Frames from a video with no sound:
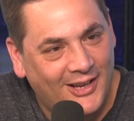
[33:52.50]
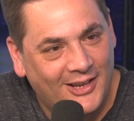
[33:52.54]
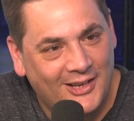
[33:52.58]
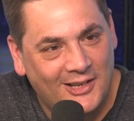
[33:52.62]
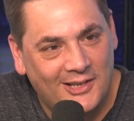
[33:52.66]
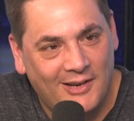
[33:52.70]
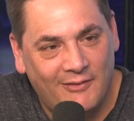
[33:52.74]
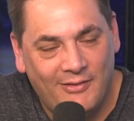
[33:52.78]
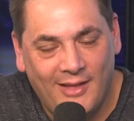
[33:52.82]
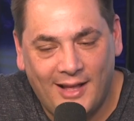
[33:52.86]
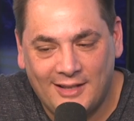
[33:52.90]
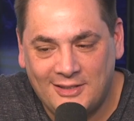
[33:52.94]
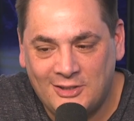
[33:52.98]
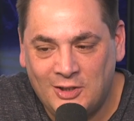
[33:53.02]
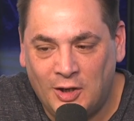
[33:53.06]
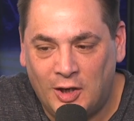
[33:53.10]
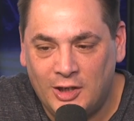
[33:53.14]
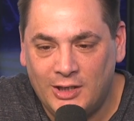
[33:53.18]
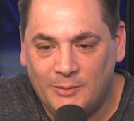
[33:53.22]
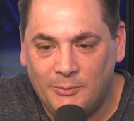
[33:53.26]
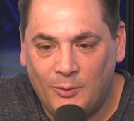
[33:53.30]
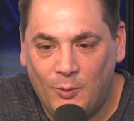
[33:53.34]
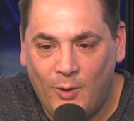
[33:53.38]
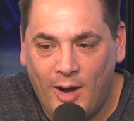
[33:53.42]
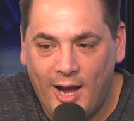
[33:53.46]
You'll have that
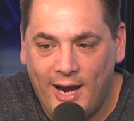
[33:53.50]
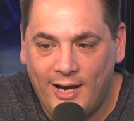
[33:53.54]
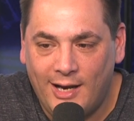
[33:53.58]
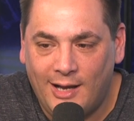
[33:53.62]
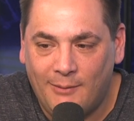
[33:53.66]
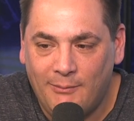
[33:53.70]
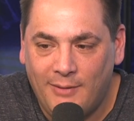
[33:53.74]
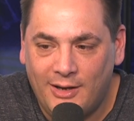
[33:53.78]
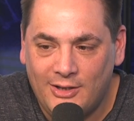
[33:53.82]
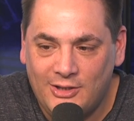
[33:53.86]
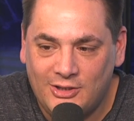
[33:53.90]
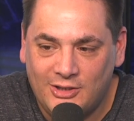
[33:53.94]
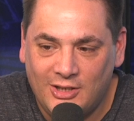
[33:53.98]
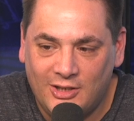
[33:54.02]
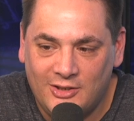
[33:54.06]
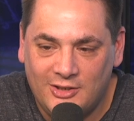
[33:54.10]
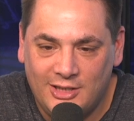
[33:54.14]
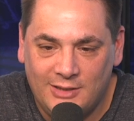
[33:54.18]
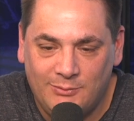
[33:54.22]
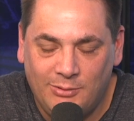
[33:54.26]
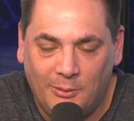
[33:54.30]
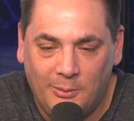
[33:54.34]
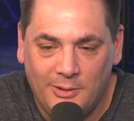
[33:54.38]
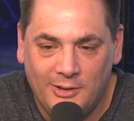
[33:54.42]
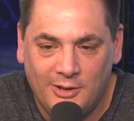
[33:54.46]
Tottenham away and I mentioned.
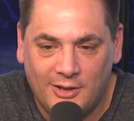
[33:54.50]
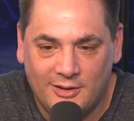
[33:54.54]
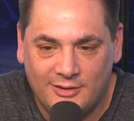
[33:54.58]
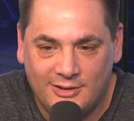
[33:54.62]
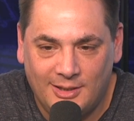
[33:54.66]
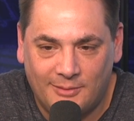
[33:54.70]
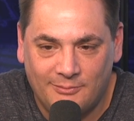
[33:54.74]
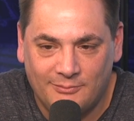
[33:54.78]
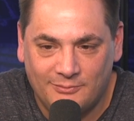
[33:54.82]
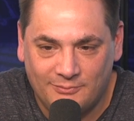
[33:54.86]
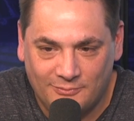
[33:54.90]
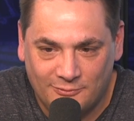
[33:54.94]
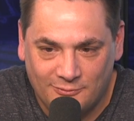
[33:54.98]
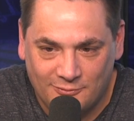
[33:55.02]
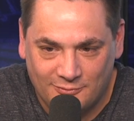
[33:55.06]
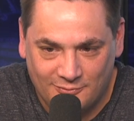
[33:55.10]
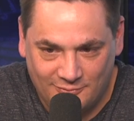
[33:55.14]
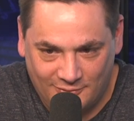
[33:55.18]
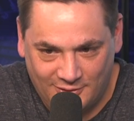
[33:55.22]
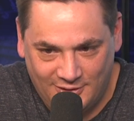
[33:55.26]
He's probably got some